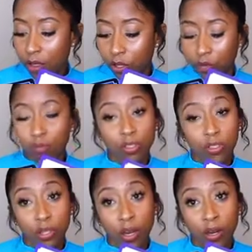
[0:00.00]
you
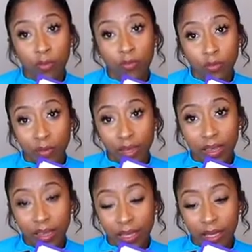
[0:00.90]
deserve great
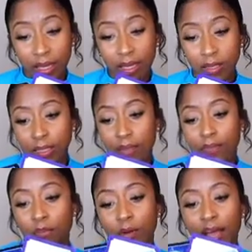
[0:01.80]
things, and
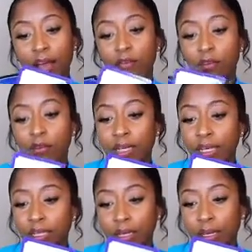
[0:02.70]
for whatever
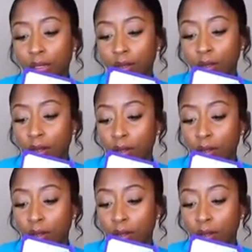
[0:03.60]
reason